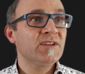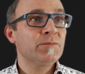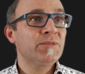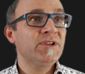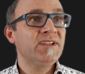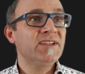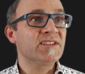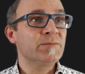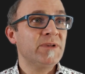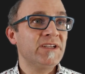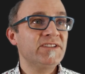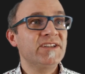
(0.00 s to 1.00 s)
P is
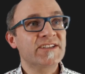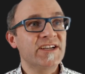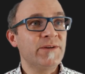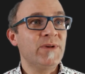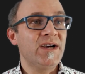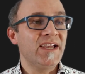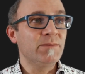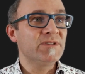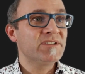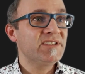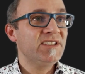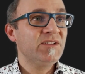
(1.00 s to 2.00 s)
beta gamma
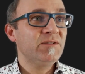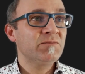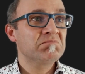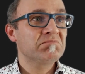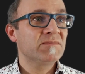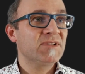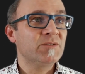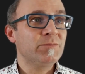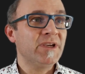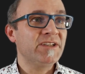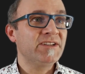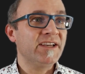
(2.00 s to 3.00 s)
mc, and
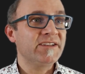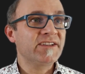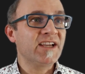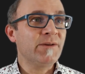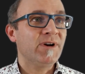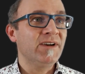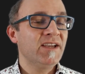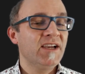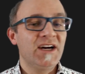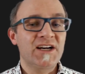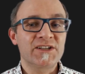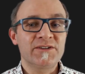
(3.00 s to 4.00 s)
beta and gamma
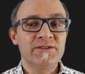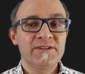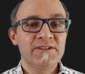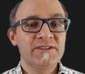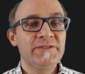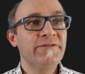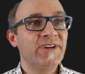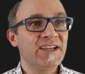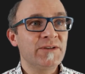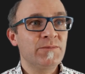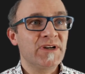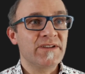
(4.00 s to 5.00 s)
are
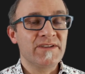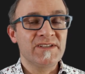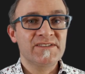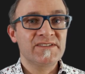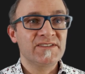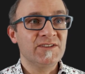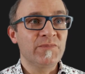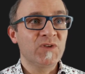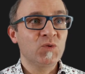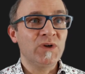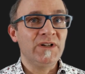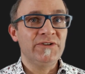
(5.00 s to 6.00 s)
defined by these
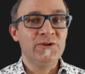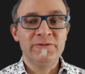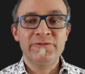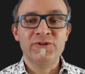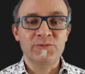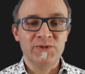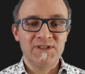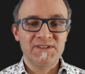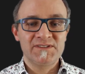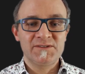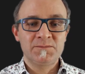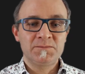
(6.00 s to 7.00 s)
well-known
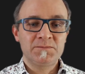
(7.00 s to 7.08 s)
formulas.